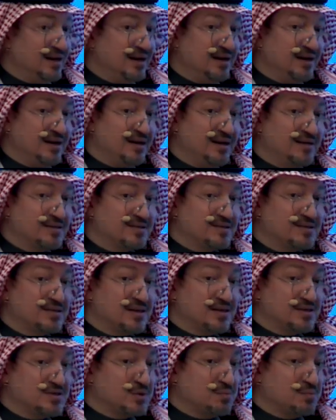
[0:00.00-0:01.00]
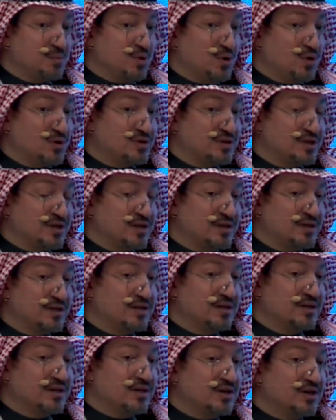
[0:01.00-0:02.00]
is supporting
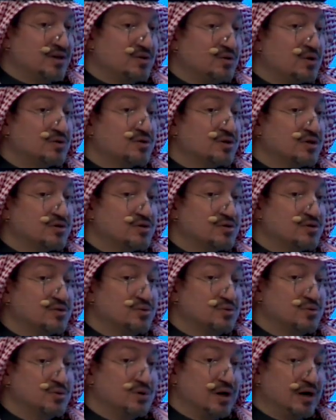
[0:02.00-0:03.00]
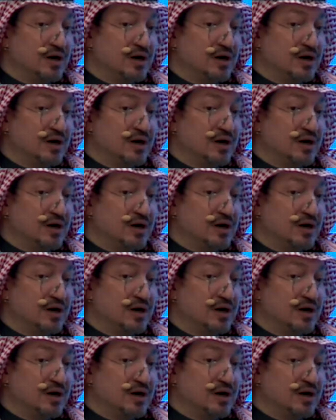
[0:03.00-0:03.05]
in order to